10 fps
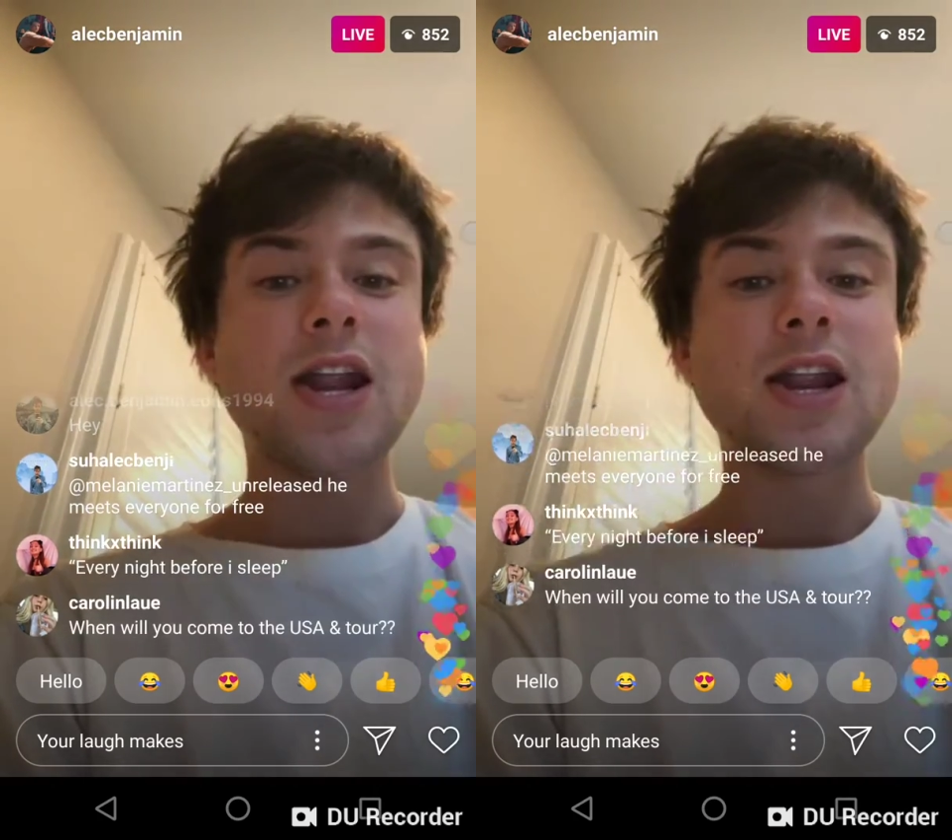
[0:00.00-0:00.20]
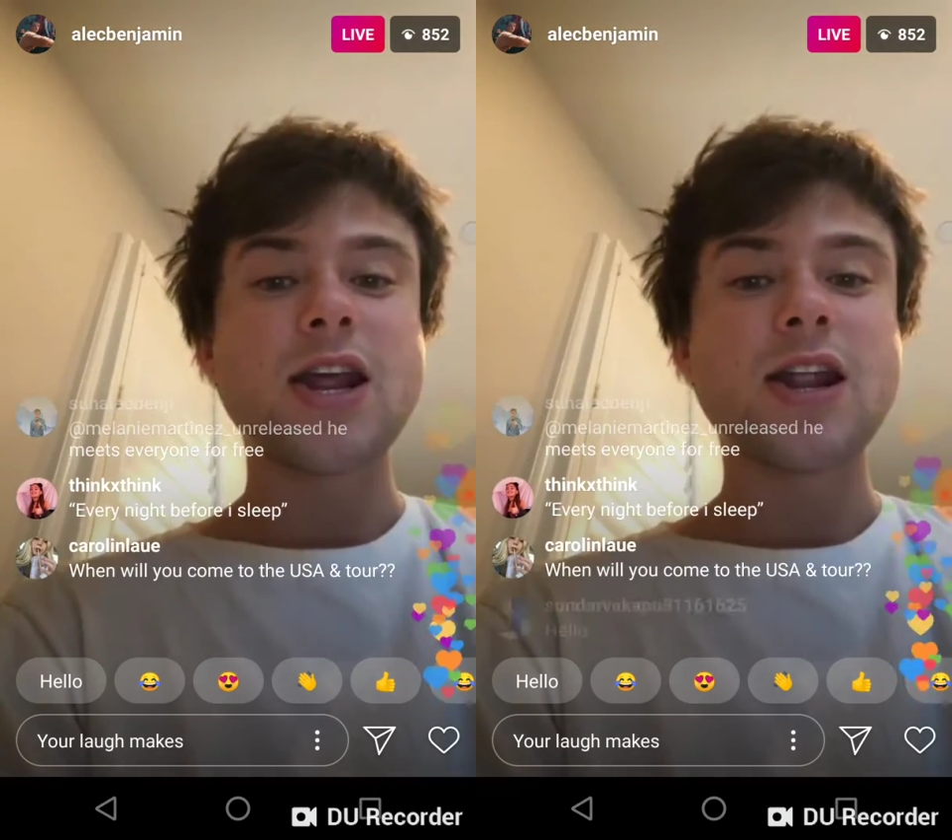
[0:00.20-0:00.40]

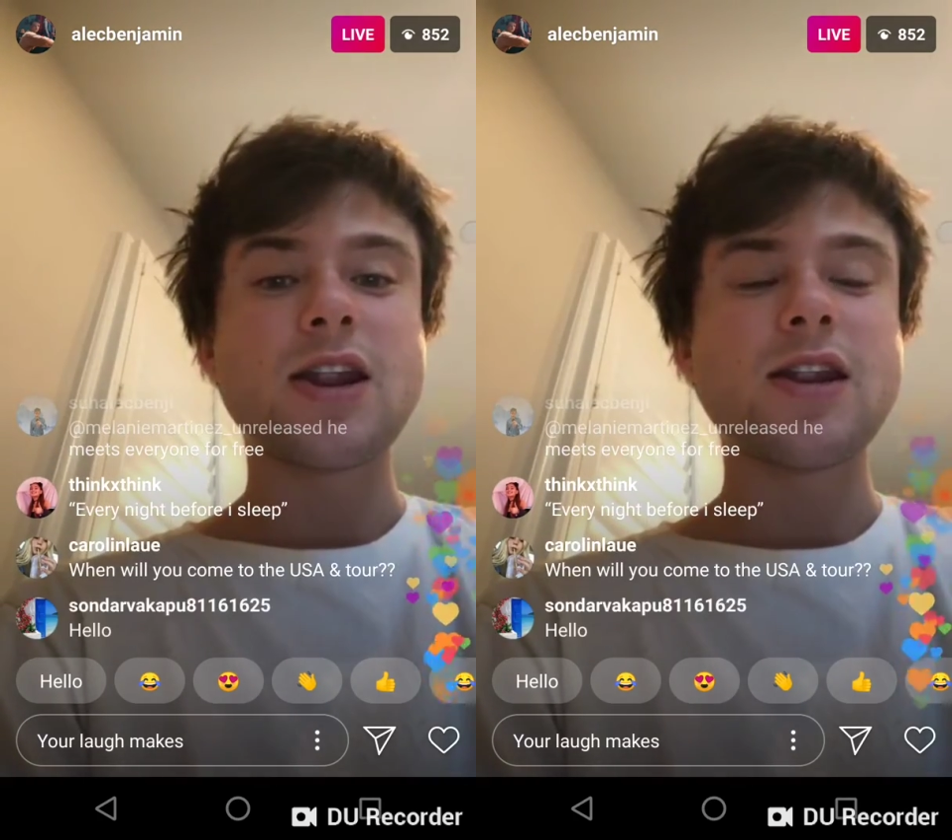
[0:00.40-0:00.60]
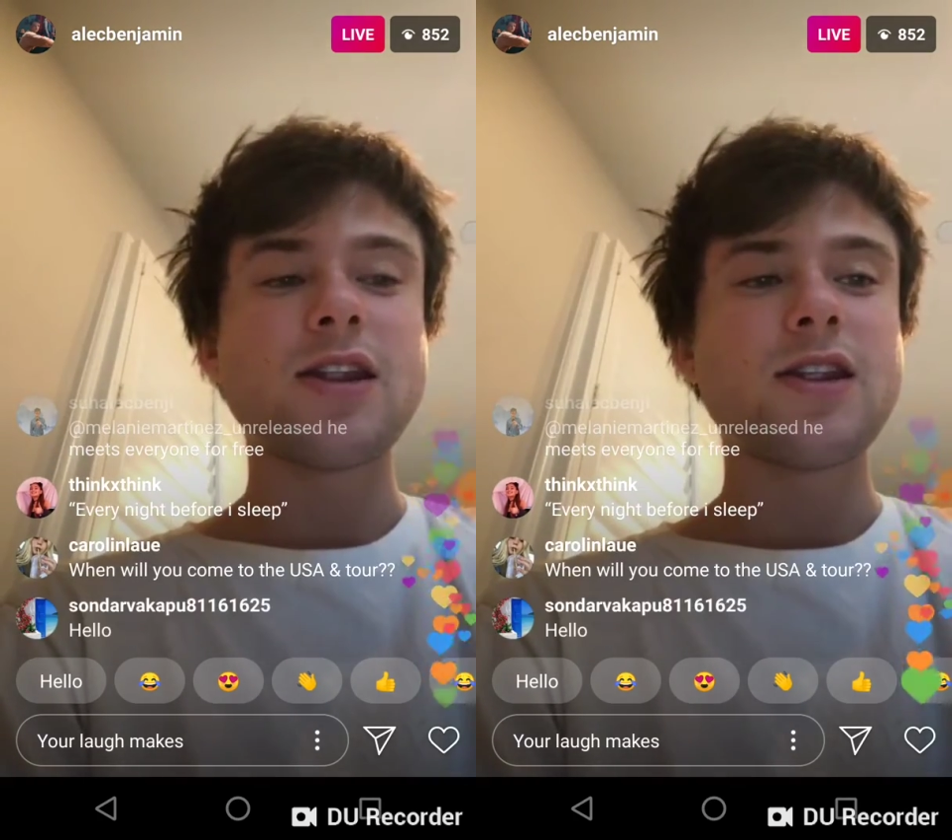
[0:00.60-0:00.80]
and
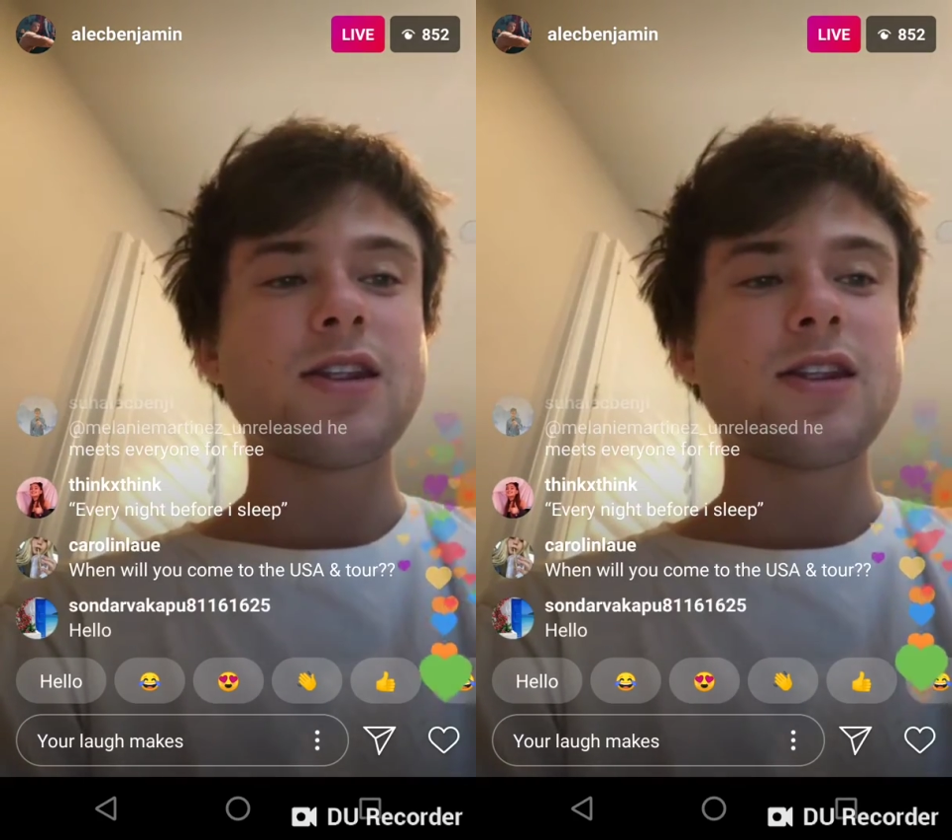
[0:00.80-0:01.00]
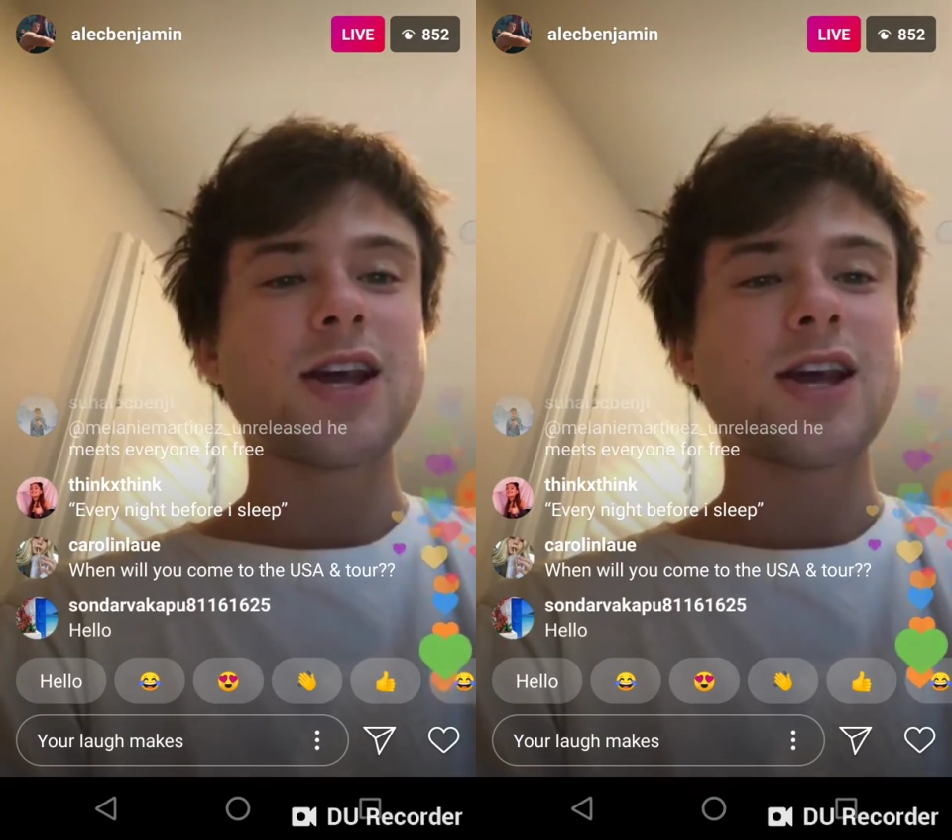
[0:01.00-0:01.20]
then
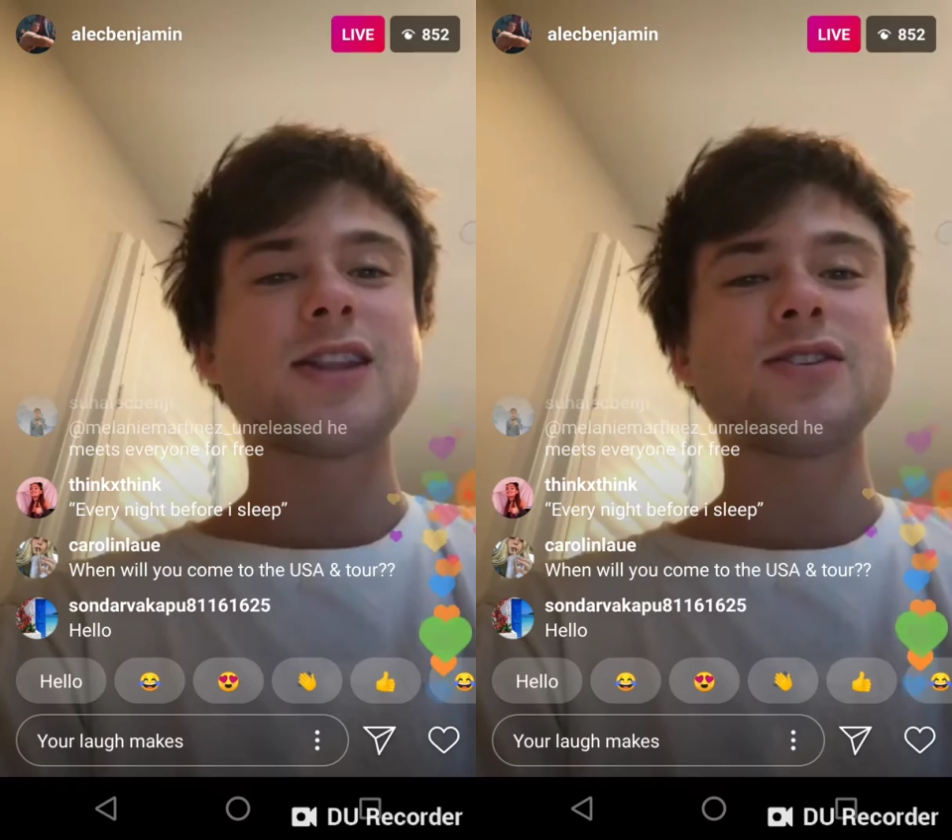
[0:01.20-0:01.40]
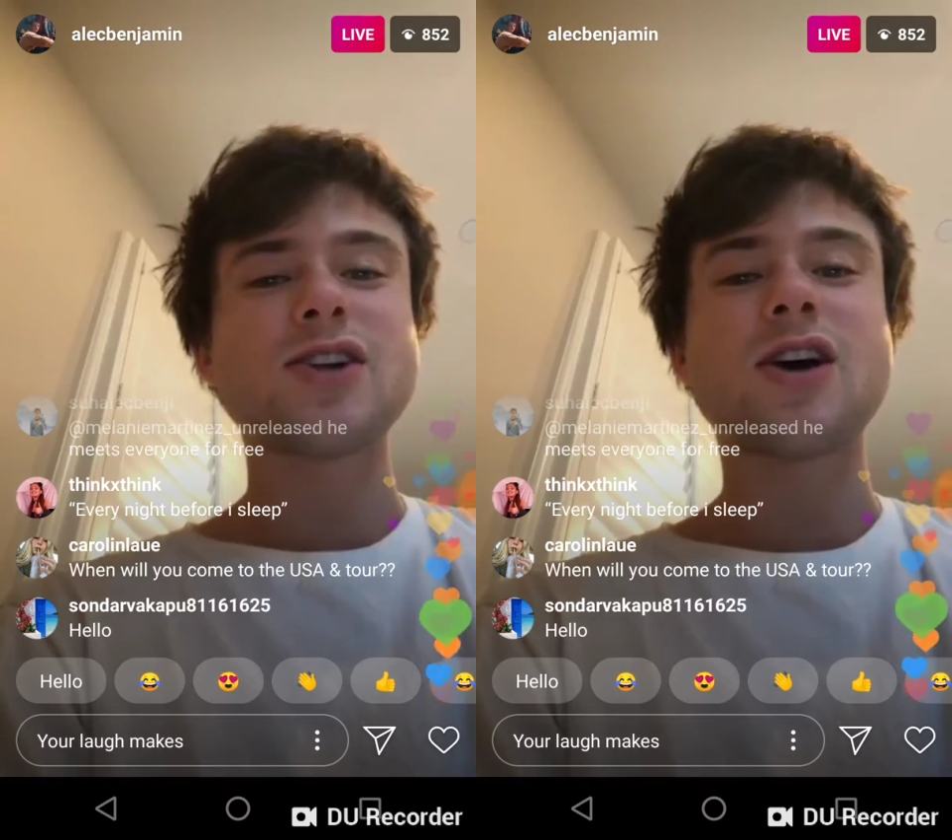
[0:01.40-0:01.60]
like they'll